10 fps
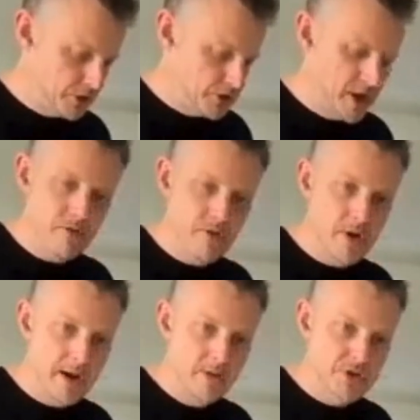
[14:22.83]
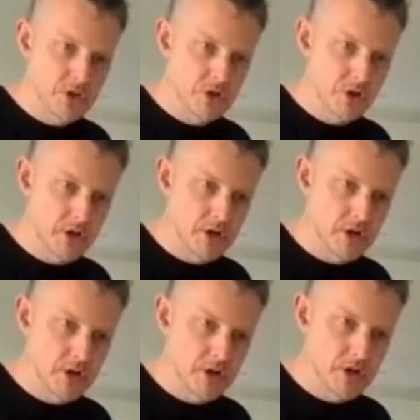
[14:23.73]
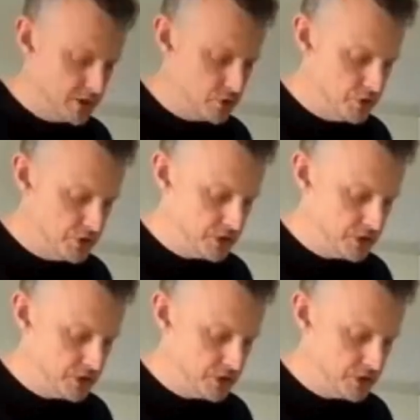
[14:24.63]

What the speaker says: like you haven't harvested a lot initially until you